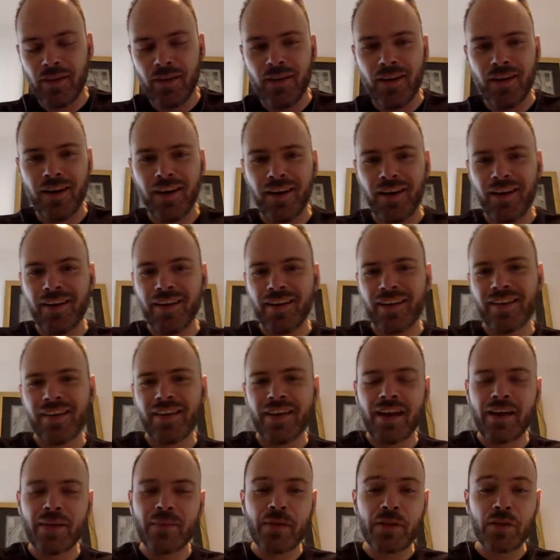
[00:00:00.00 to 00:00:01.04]

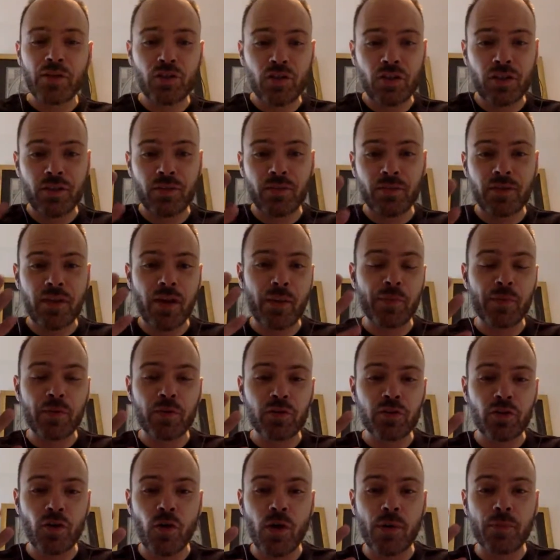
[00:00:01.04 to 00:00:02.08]
I mentioned in the top of the
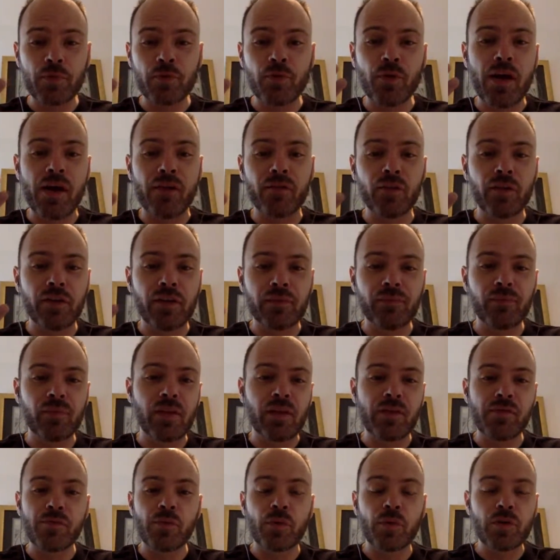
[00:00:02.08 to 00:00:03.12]
show, I'm traveling
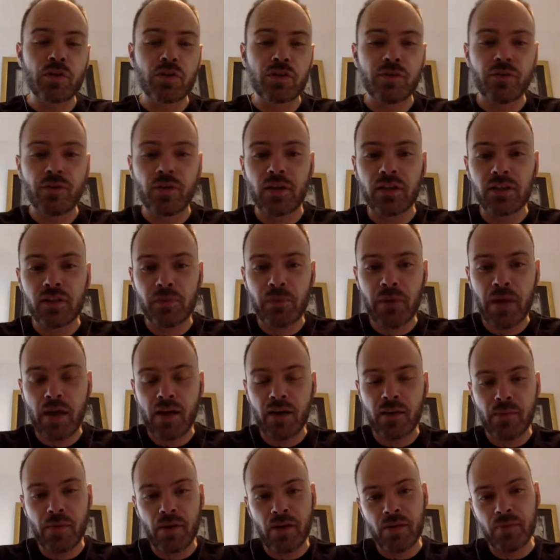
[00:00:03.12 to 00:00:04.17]
and unfortunately forgot to
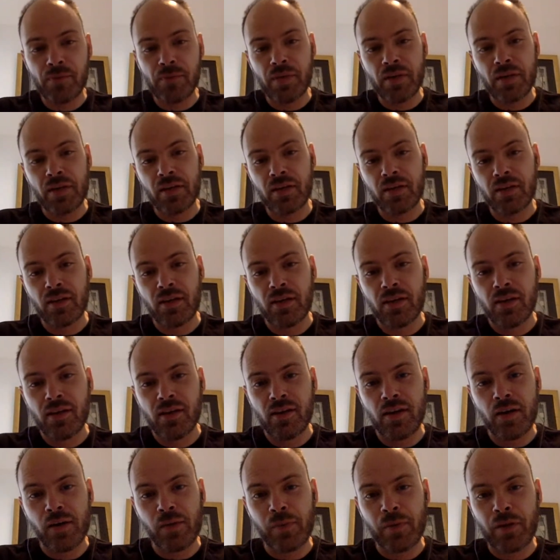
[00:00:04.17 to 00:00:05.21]
pack my pink
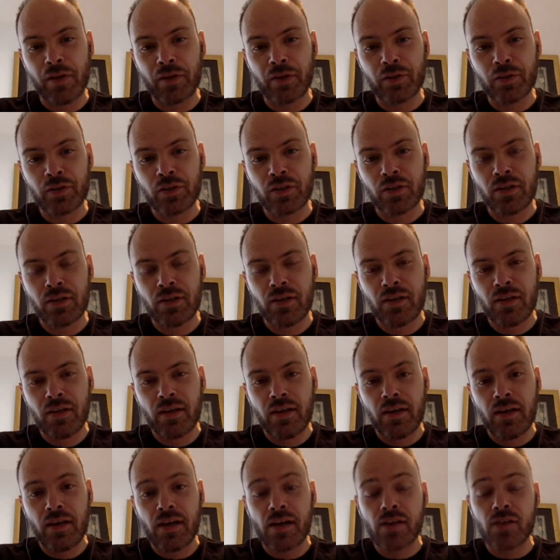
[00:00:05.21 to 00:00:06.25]
nail polish.
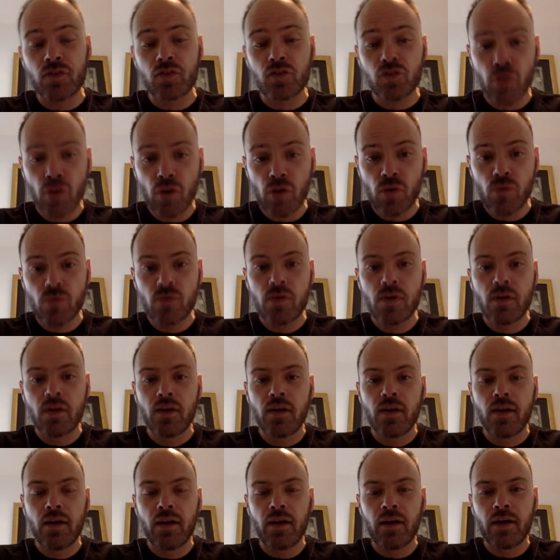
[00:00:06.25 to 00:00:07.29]

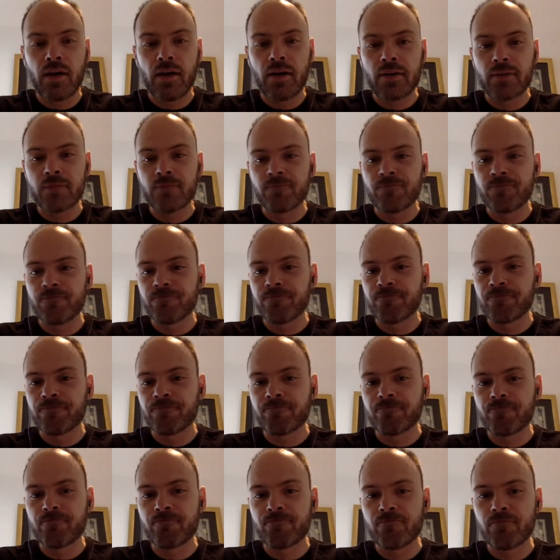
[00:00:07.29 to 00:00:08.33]
So
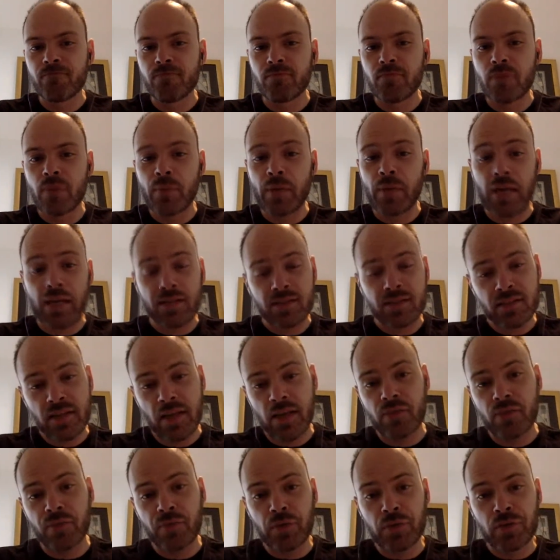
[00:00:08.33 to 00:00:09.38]
I'm going to ask
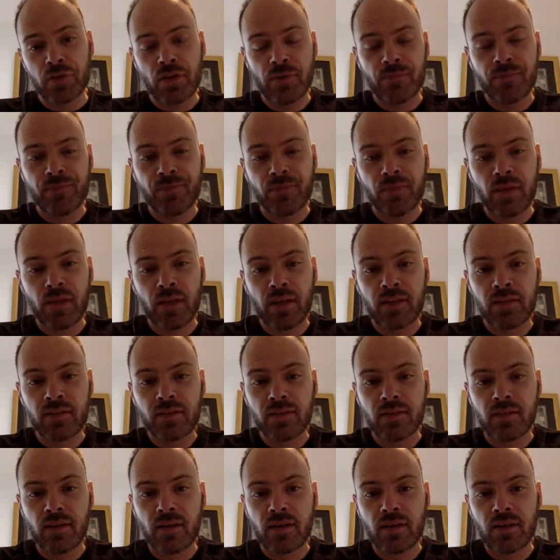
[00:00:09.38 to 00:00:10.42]
Santa for some.
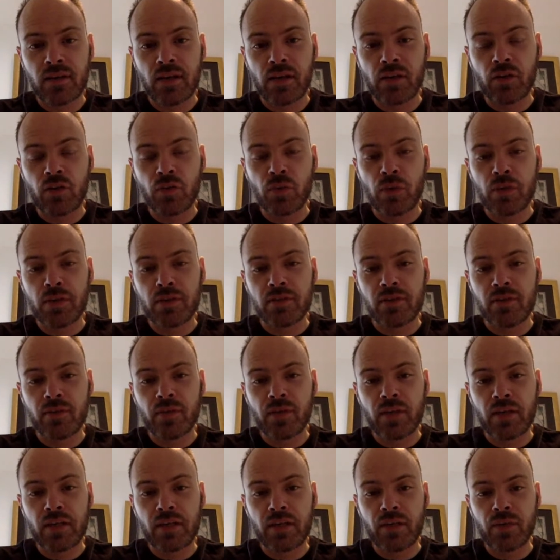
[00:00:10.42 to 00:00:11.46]
And on the
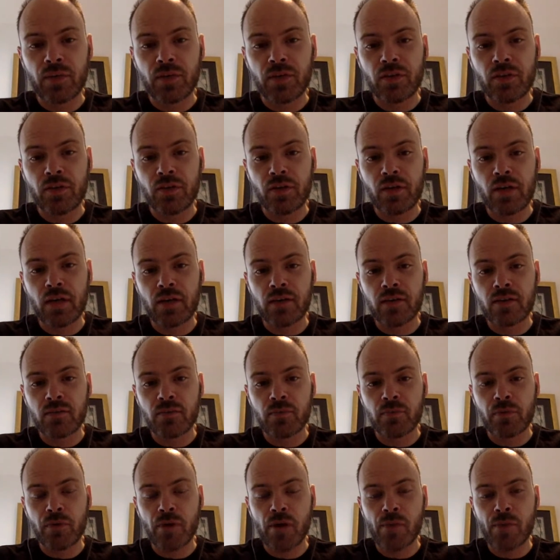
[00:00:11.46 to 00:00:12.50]
27th, I guarantee you guys,
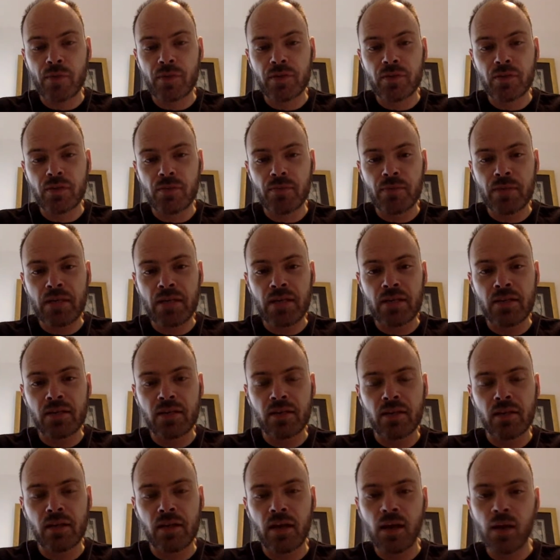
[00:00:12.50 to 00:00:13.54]
promise
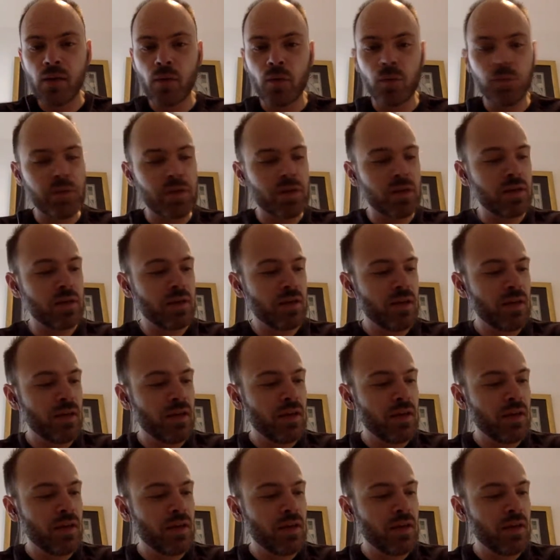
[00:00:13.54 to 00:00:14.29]
made that I will be